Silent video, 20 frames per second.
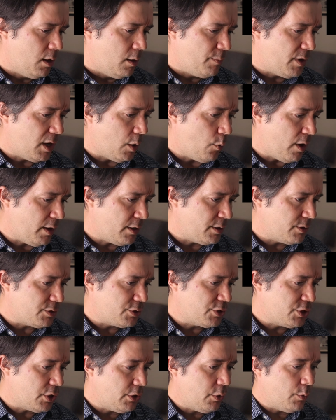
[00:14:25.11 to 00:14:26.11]
But I want to
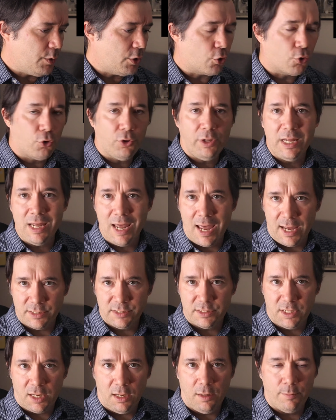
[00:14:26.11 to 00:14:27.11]
show you an early
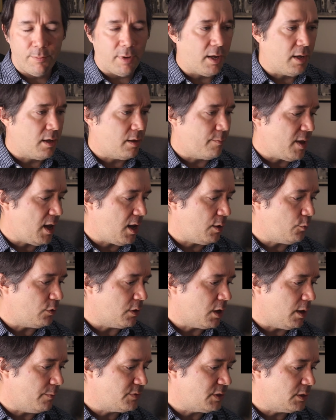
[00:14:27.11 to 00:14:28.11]
essay by a man we'll
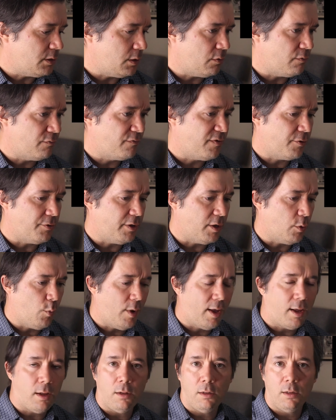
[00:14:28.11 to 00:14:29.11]
come to know fairly
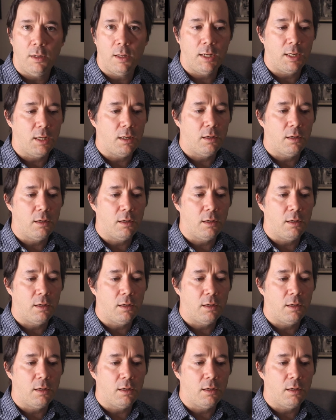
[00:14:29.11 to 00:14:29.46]
well,